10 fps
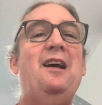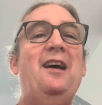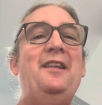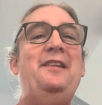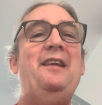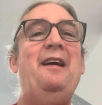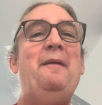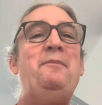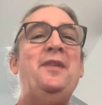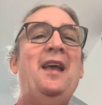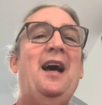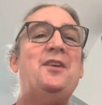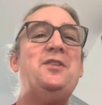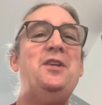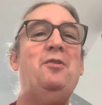and
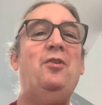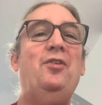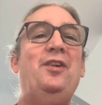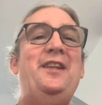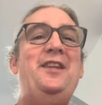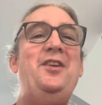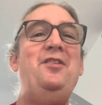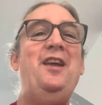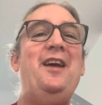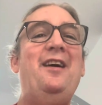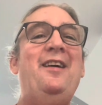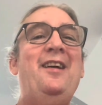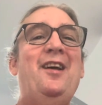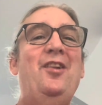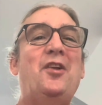I'll see you all in the new year.
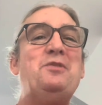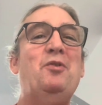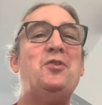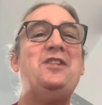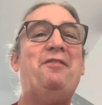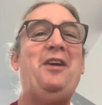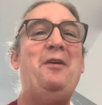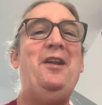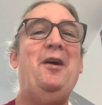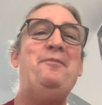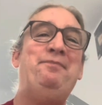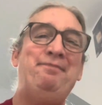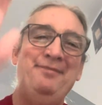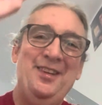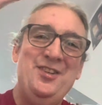Lots more stuff going on.
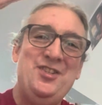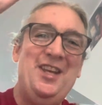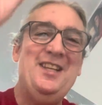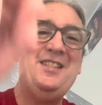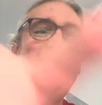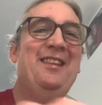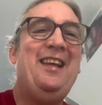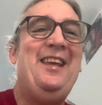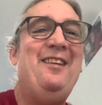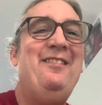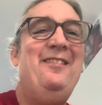Cheers. Thank you.